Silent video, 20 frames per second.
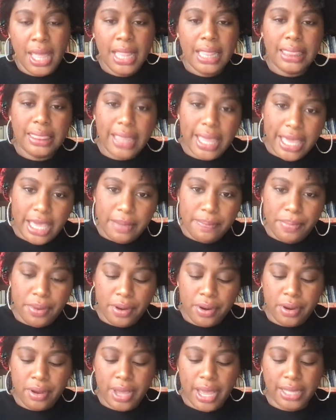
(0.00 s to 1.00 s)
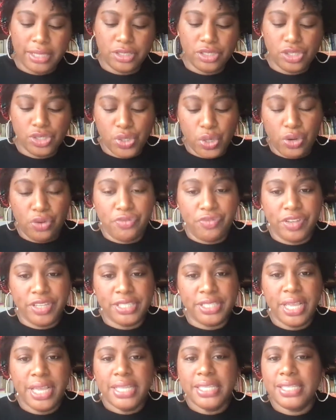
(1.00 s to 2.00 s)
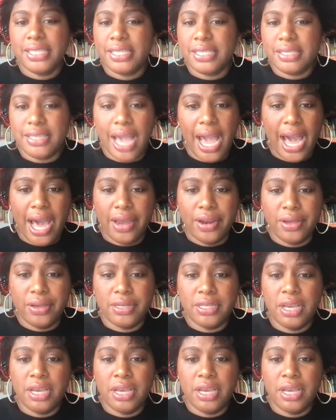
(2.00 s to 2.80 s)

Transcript: labor and service, scattered